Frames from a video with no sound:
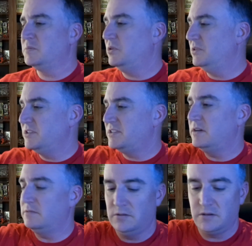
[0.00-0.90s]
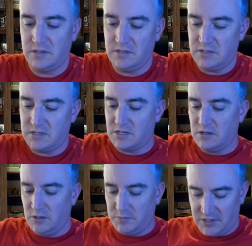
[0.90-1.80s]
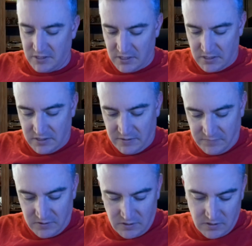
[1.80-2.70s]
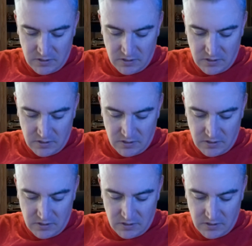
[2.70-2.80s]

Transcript: pull this out and look at this sculpt and the different